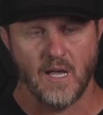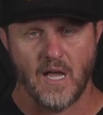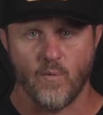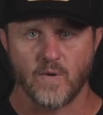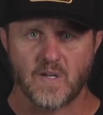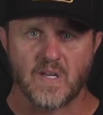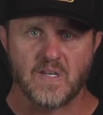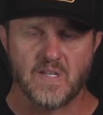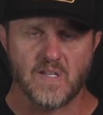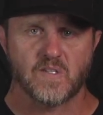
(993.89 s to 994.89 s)
I want to
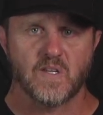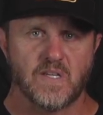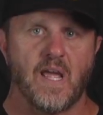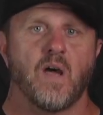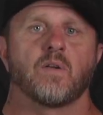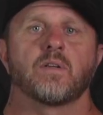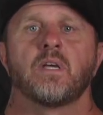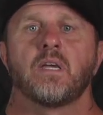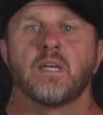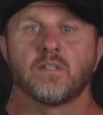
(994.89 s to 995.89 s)
condense it down
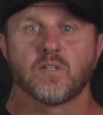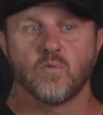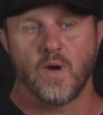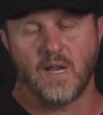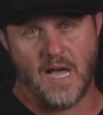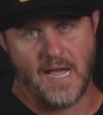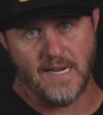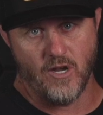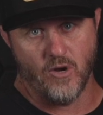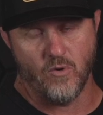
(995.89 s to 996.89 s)
into what I
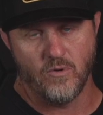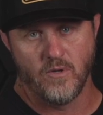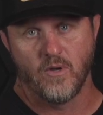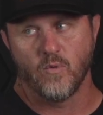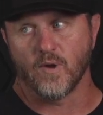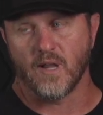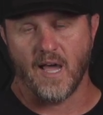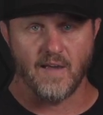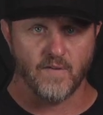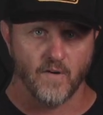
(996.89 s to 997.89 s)
know, what
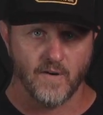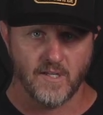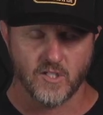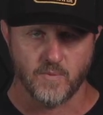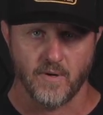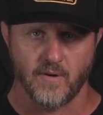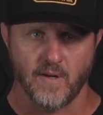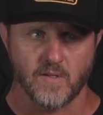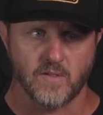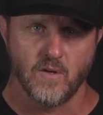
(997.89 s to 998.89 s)
I've already
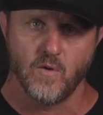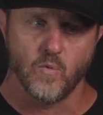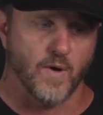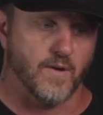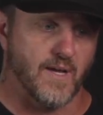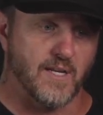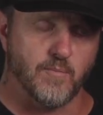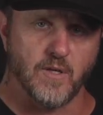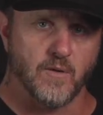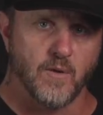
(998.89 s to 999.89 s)
experienced, whether or not it
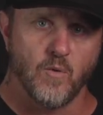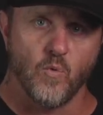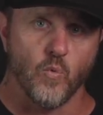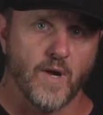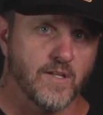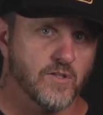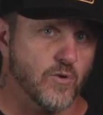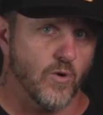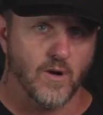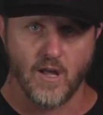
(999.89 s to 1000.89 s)
be wins
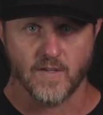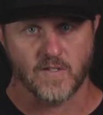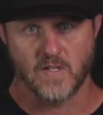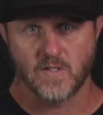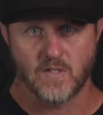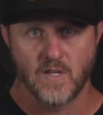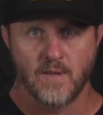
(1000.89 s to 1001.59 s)
or losses,